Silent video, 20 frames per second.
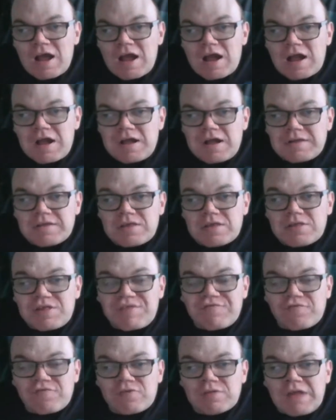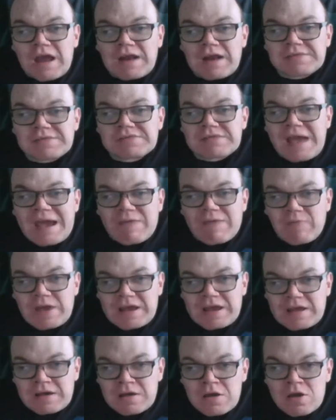And this is the first time
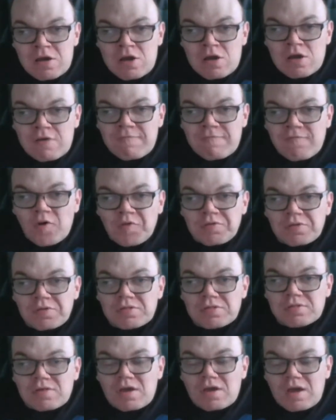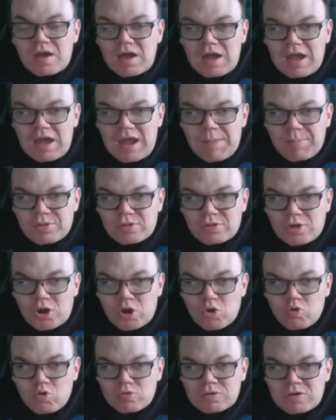Nightwing focused
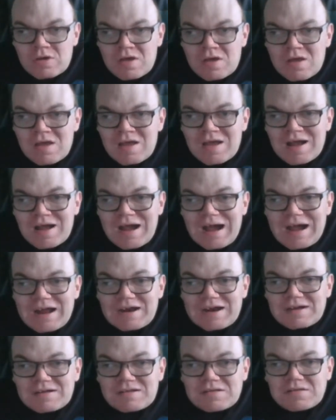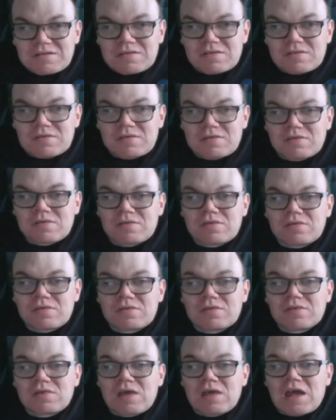episode, and
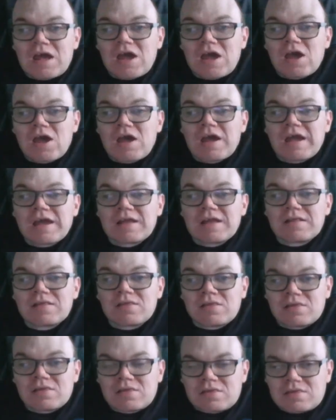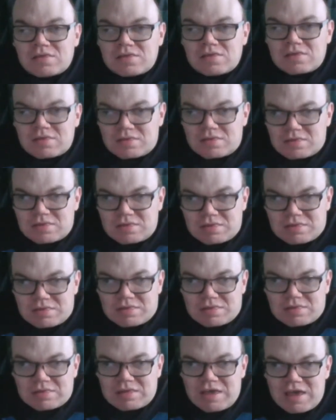in
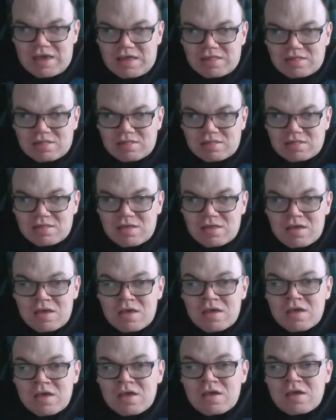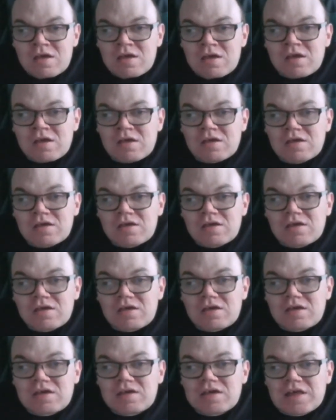this,
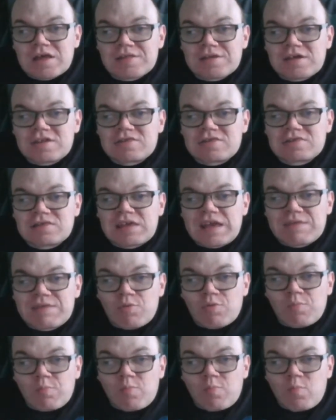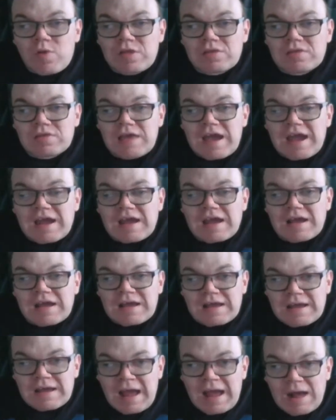he teamed up with
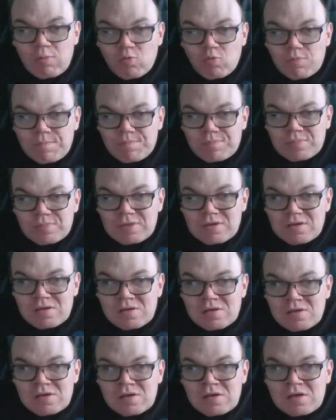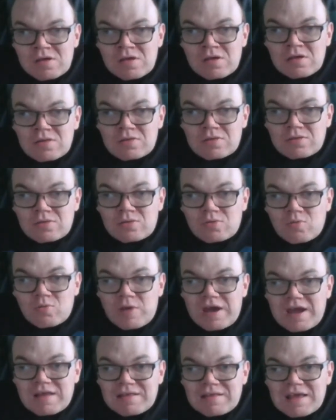Catwoman
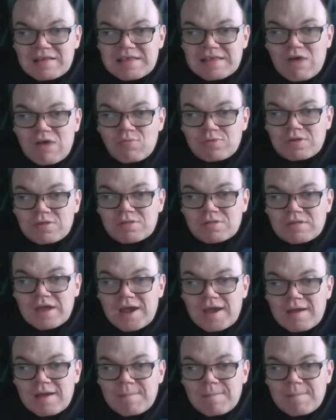to take down this